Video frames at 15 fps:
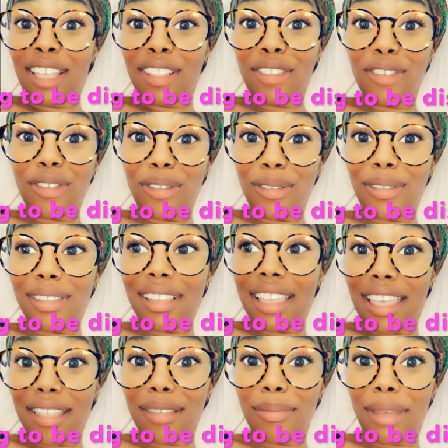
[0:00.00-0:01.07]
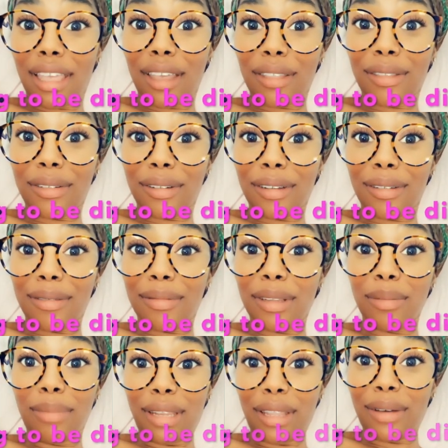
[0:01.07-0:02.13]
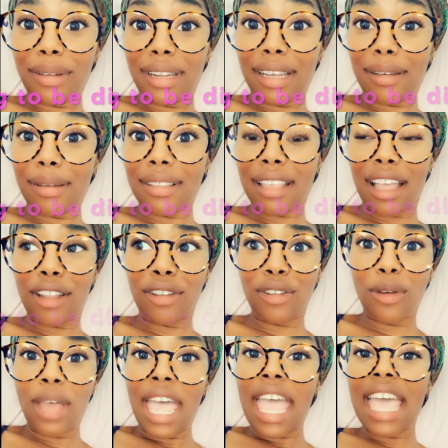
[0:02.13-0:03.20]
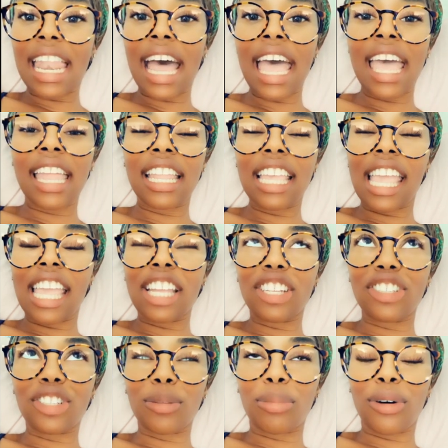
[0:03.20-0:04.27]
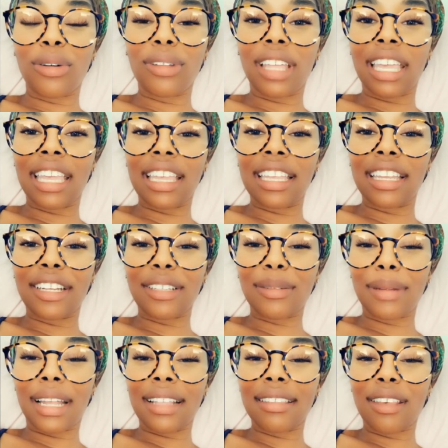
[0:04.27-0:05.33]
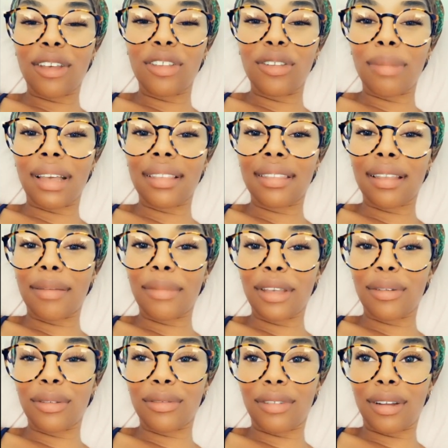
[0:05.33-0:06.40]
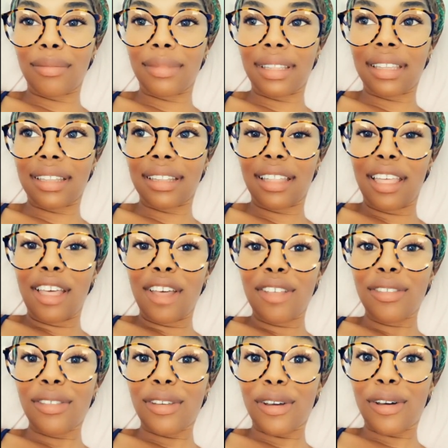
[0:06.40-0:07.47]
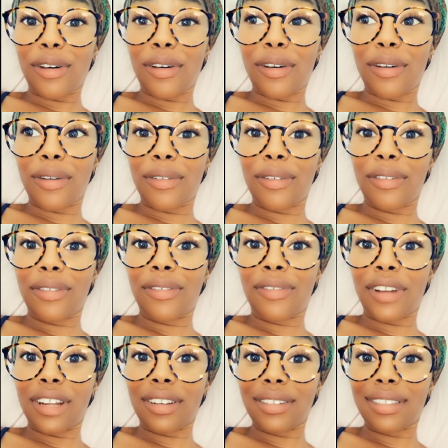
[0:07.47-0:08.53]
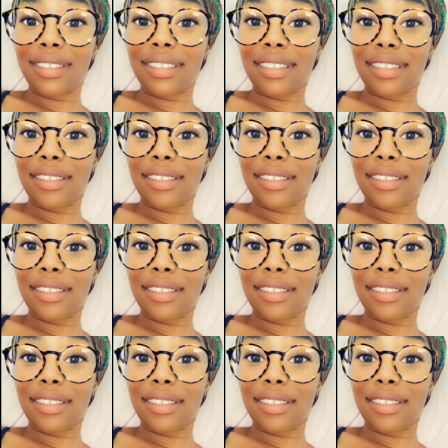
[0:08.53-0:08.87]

to use the guest bathroom to blow it up because I knew, and I hadn't eaten Chipotle in years. When I tell you my stomach was rumbling, so first